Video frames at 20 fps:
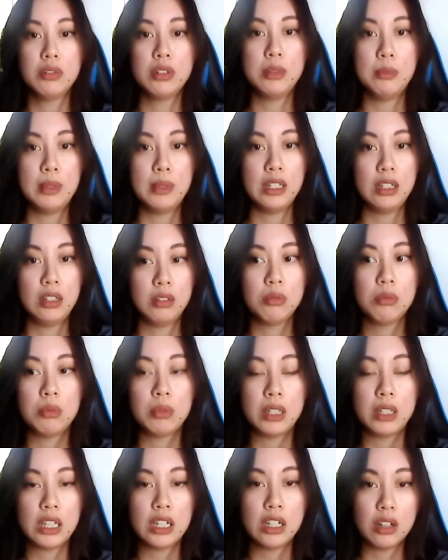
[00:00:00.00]
women,
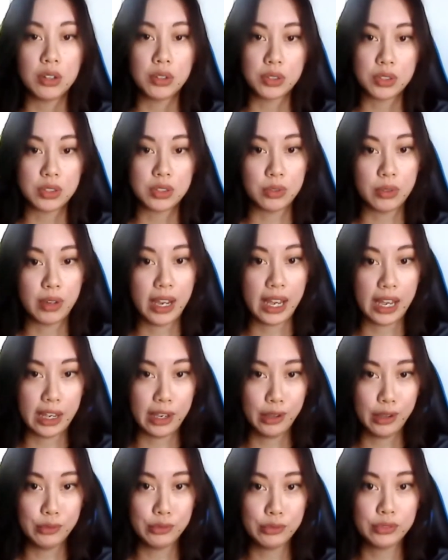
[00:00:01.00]
we also
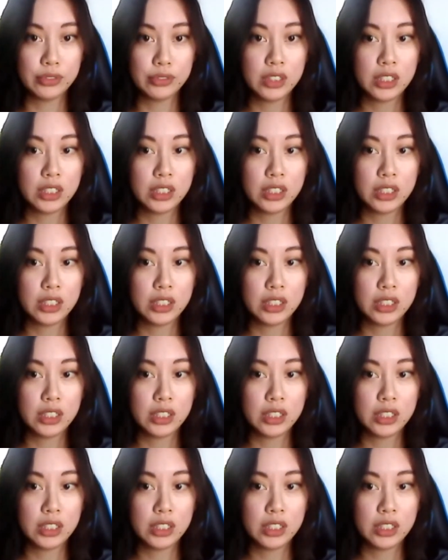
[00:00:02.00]
have